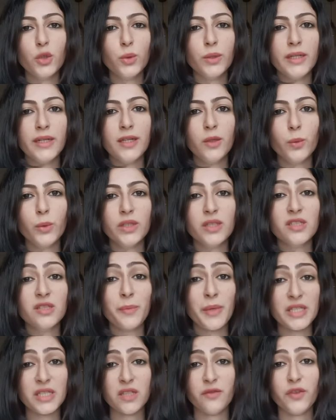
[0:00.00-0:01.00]
you're dealing with, a
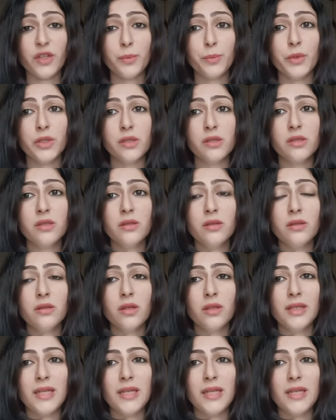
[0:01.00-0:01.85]
specific person.